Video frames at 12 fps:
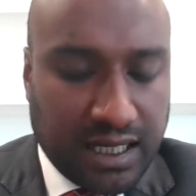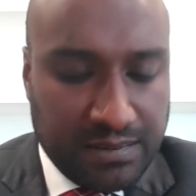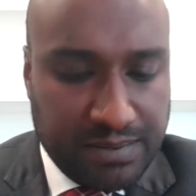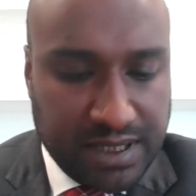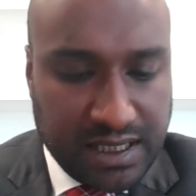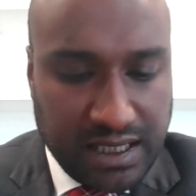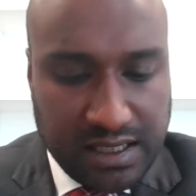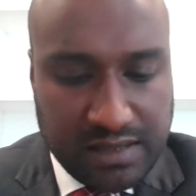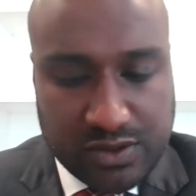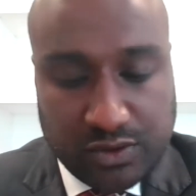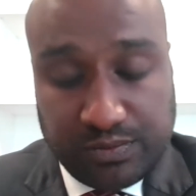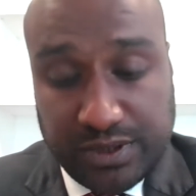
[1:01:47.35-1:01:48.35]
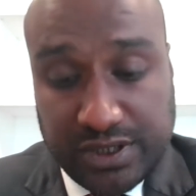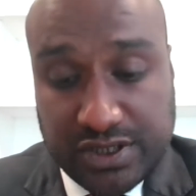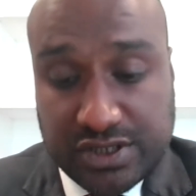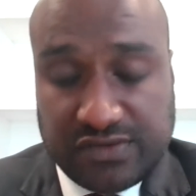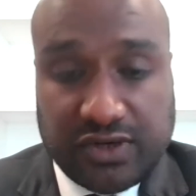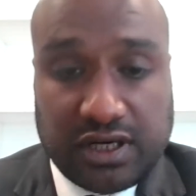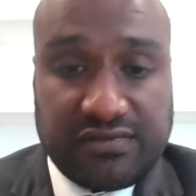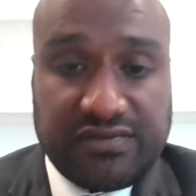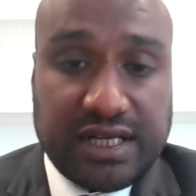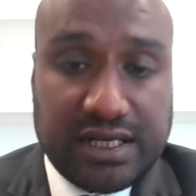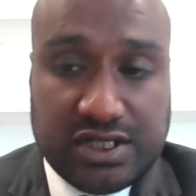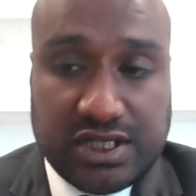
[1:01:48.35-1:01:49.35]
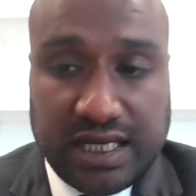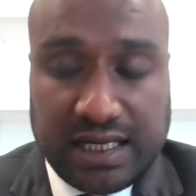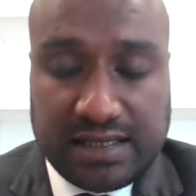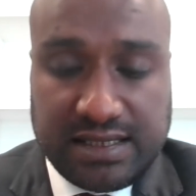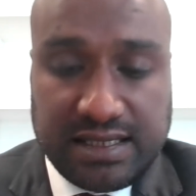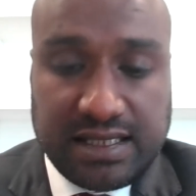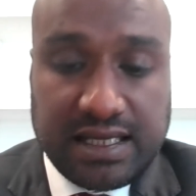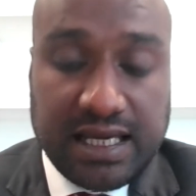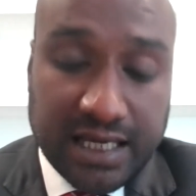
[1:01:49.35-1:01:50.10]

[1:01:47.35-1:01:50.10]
IP claims or breaches of confidentiality,